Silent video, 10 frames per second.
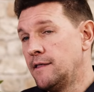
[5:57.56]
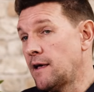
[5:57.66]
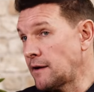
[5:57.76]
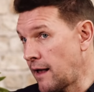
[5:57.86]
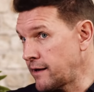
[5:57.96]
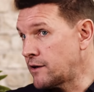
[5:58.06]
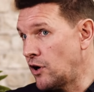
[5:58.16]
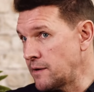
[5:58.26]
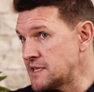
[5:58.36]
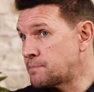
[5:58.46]
The underlying
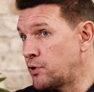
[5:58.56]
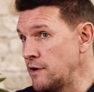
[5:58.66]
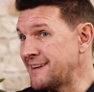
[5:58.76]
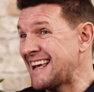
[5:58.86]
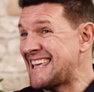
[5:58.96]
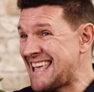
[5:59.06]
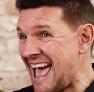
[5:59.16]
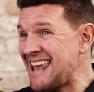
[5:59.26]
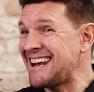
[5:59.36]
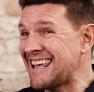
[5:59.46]
economy has proven
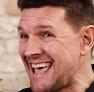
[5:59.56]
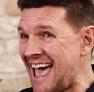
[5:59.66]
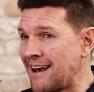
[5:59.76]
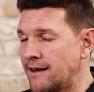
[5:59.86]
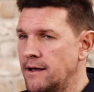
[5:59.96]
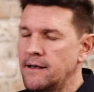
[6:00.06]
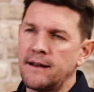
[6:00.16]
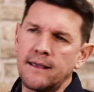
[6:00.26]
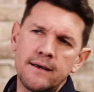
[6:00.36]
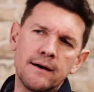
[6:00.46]
again and again
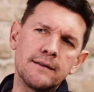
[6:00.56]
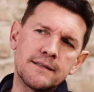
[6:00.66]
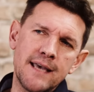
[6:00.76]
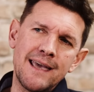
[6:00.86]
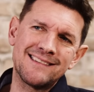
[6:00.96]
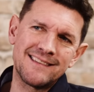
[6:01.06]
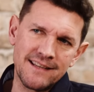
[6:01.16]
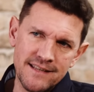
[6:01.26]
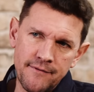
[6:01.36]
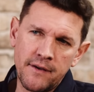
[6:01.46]
that it can't take
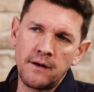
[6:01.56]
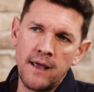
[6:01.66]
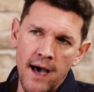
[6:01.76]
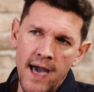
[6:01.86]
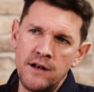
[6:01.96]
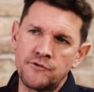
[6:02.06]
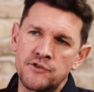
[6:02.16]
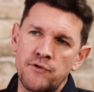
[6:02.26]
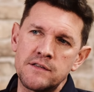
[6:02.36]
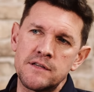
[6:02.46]
significantly higher
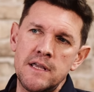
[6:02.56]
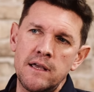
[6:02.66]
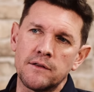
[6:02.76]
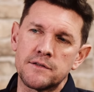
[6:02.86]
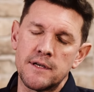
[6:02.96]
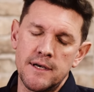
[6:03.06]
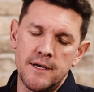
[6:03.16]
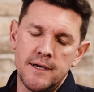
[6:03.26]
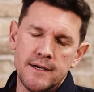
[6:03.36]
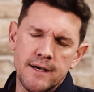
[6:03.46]
interest rates and yields,
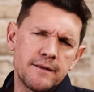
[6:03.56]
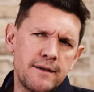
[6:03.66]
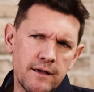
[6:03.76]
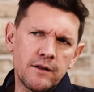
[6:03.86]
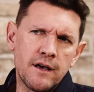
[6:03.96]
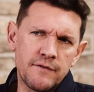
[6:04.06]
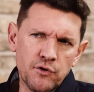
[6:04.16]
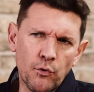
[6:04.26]
and the yield curve is